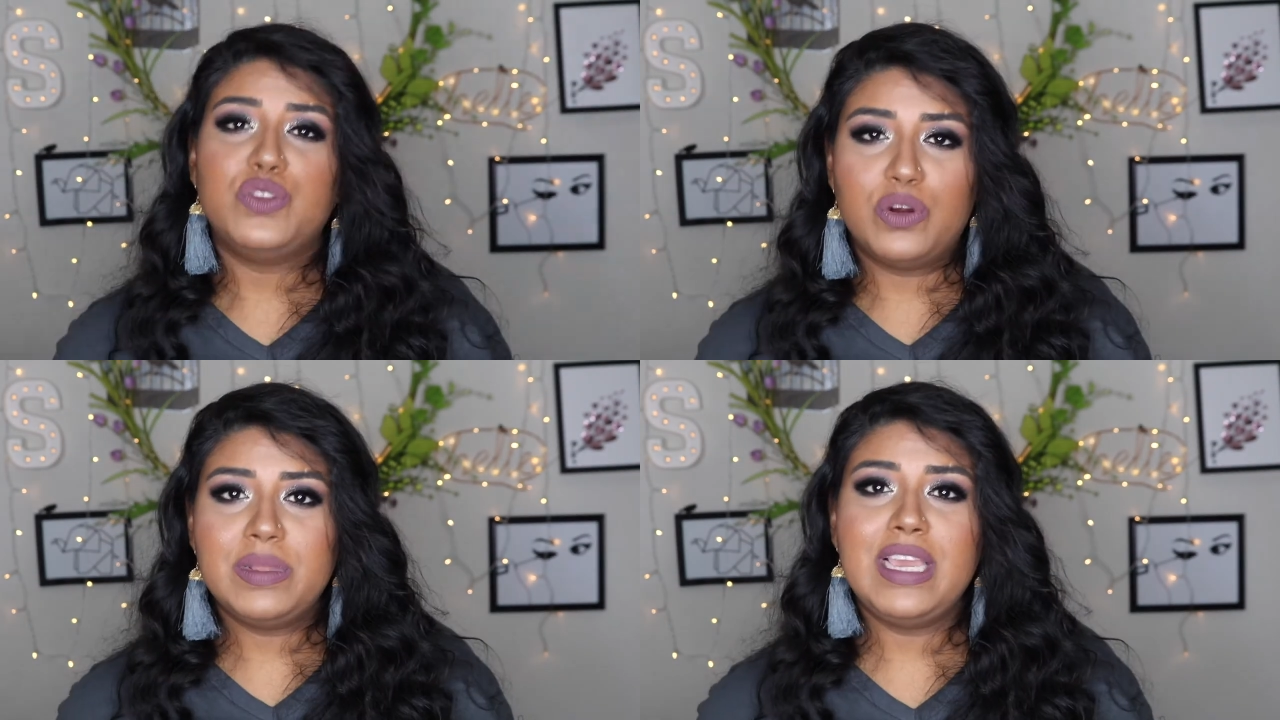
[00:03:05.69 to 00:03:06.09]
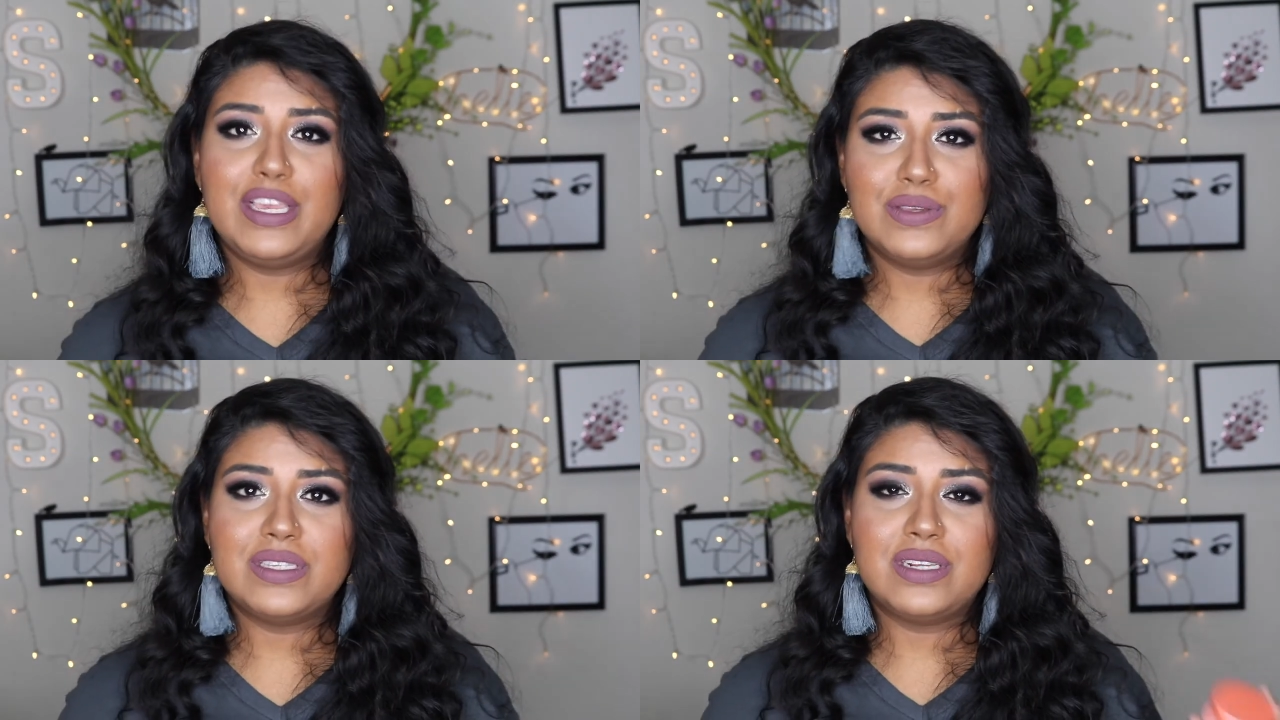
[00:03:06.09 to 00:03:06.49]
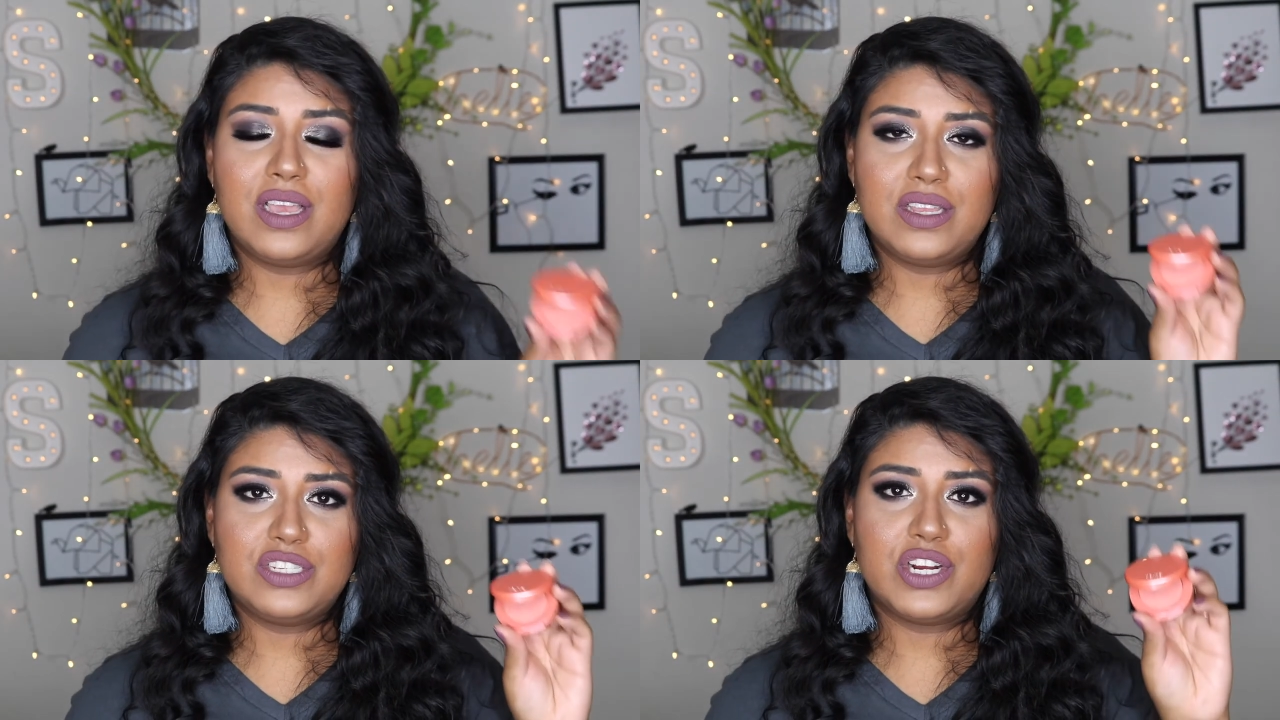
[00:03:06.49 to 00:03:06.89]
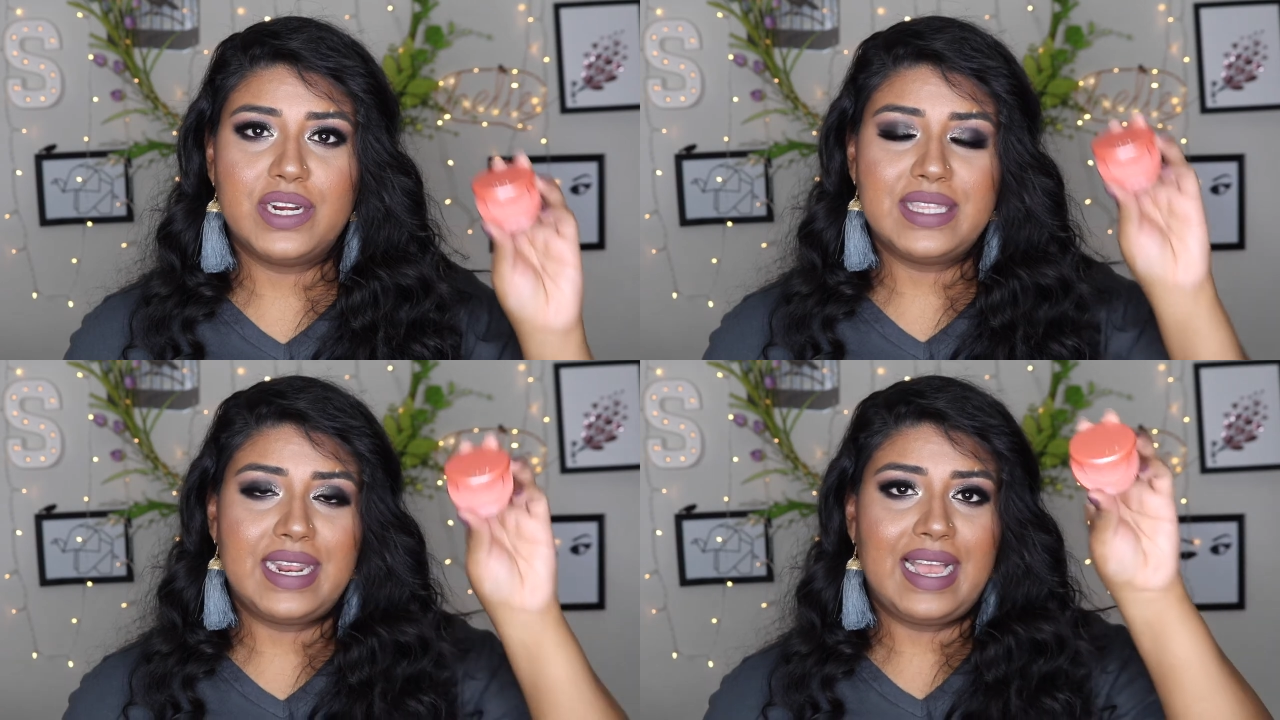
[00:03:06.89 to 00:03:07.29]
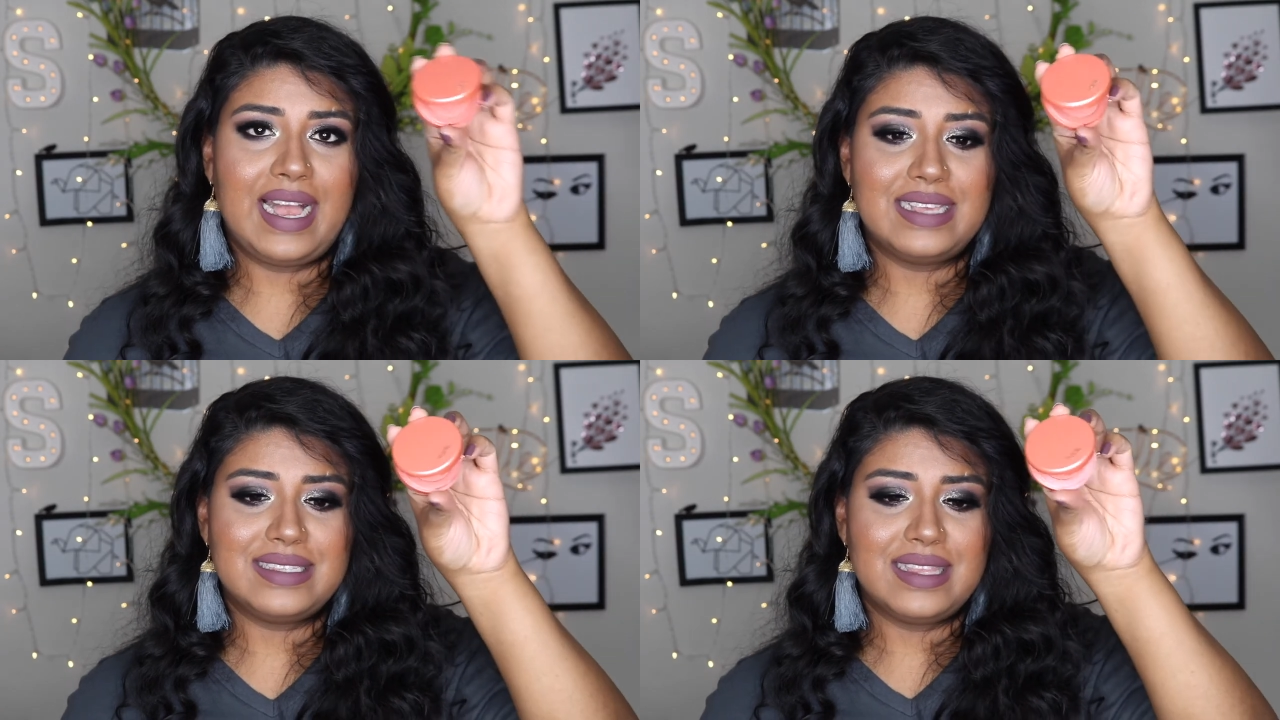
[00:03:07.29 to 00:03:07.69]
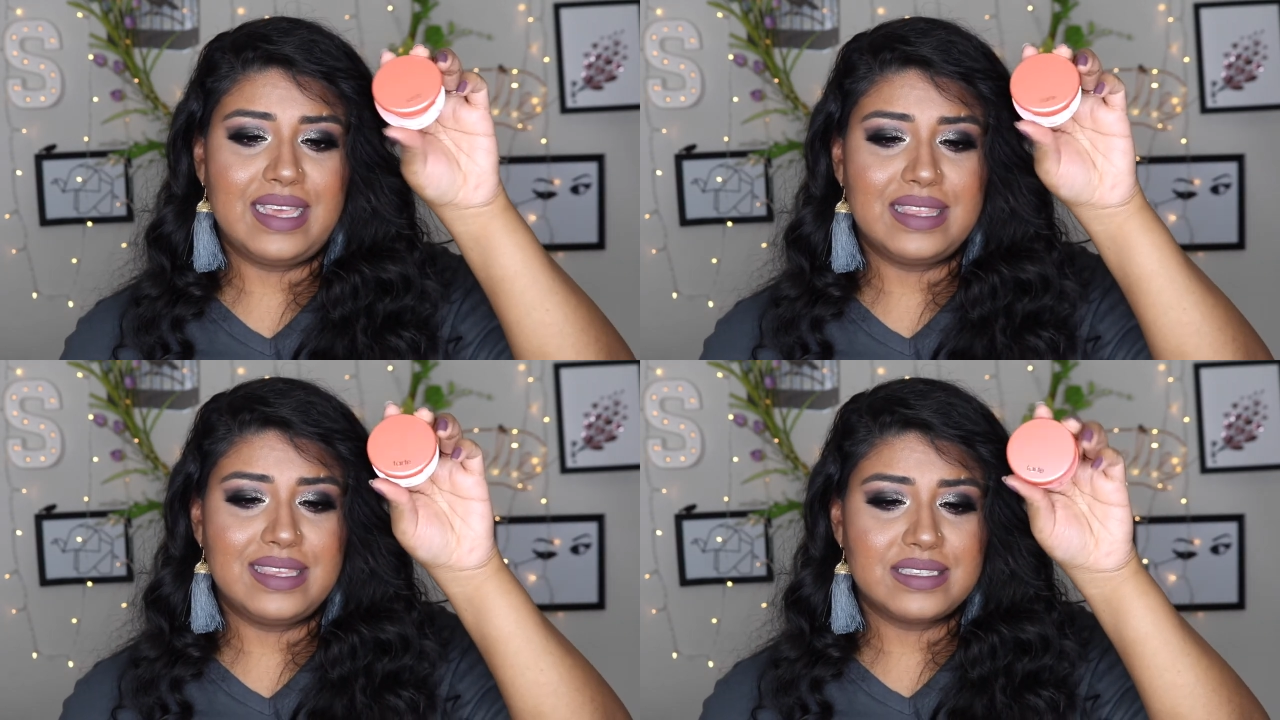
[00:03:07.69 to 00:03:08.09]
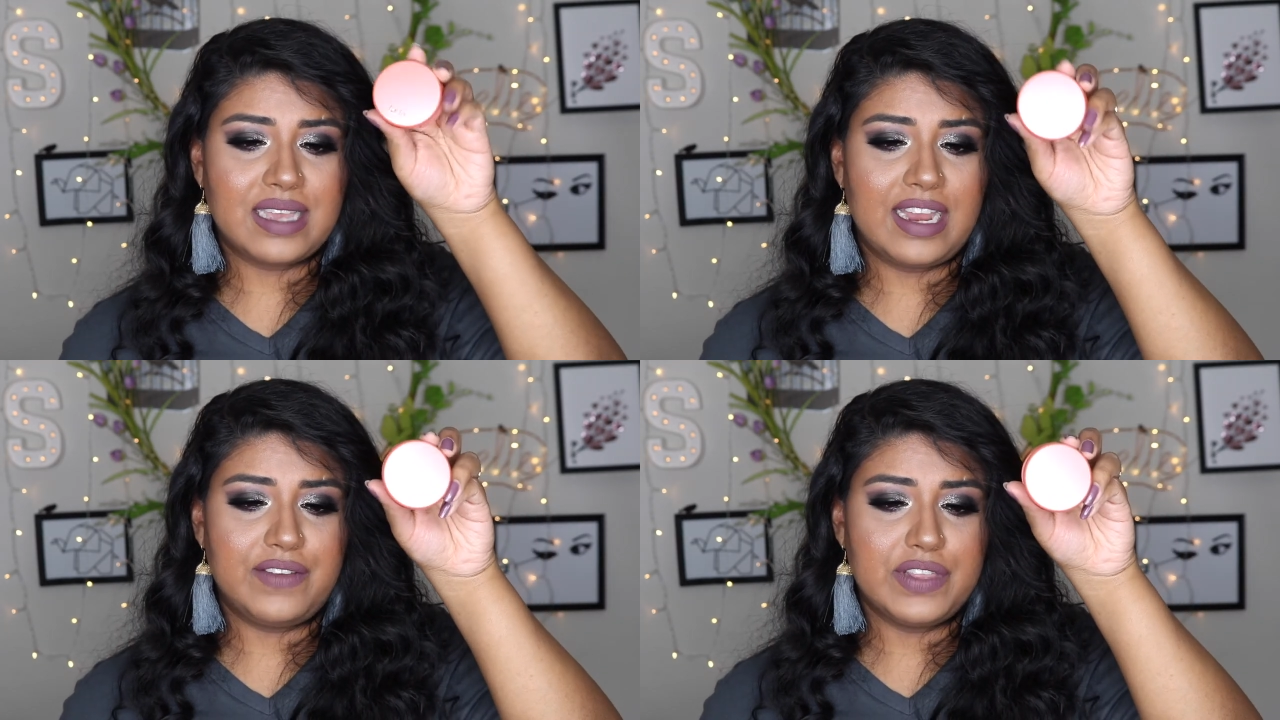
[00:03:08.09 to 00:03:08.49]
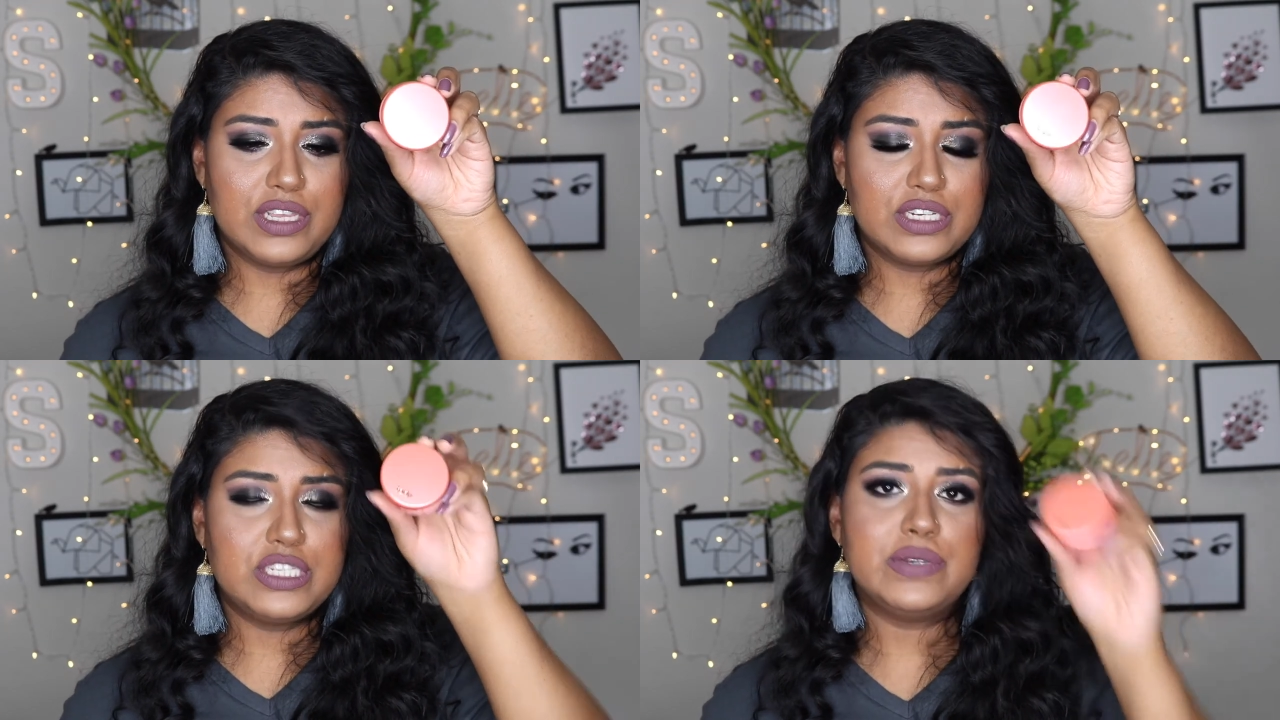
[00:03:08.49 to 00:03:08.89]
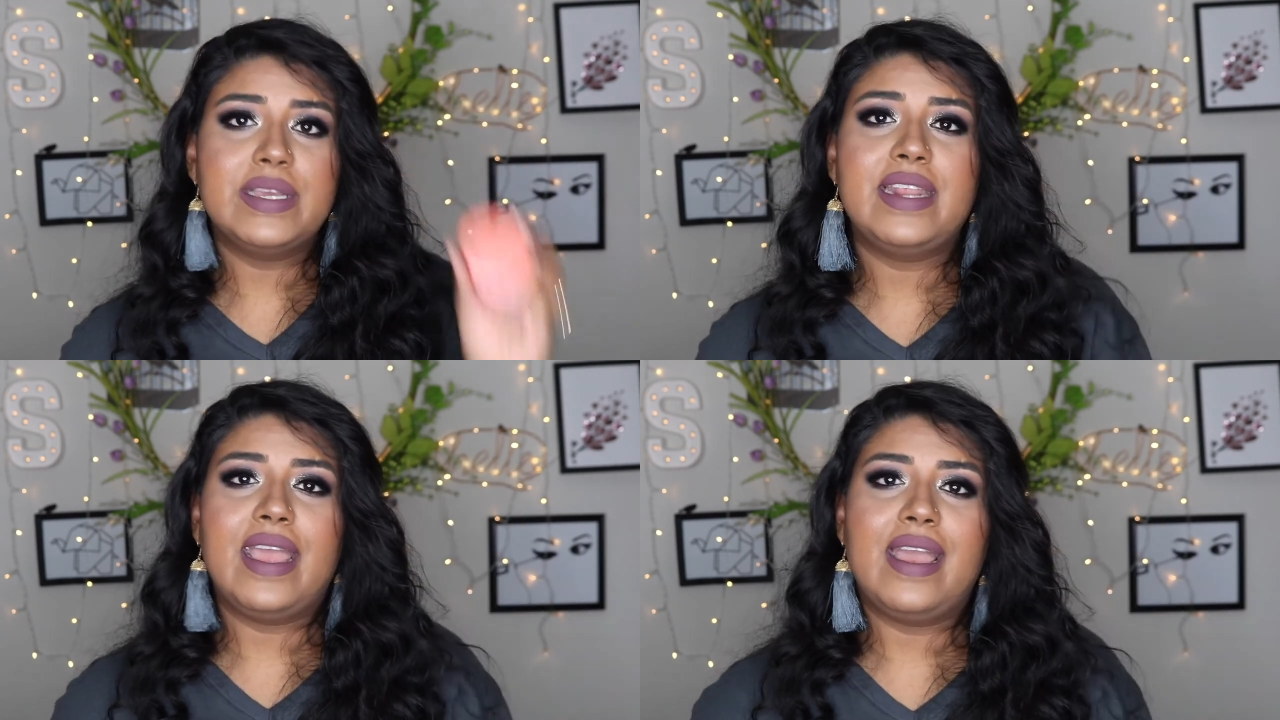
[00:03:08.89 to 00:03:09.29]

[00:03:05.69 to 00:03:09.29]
Normally I use a Tarte that has like this kind of a look to it,